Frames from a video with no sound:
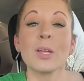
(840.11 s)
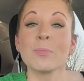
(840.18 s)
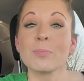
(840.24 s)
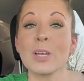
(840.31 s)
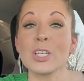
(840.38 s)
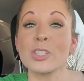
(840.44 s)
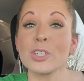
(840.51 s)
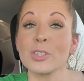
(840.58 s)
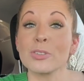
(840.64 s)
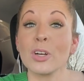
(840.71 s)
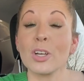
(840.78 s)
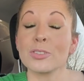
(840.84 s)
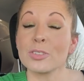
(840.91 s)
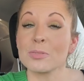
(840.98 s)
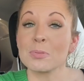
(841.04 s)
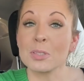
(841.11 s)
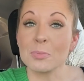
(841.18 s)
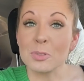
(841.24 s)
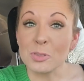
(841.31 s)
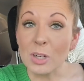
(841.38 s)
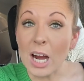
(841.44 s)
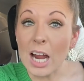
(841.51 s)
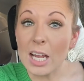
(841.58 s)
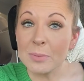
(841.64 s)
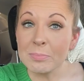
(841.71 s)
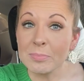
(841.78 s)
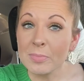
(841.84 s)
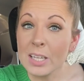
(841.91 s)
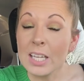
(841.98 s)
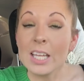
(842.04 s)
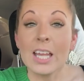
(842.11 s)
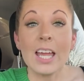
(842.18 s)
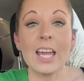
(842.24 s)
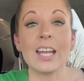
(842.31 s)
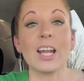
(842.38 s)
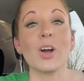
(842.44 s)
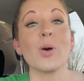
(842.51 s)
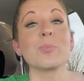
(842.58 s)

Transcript: Make sure you also subscribe. And I hope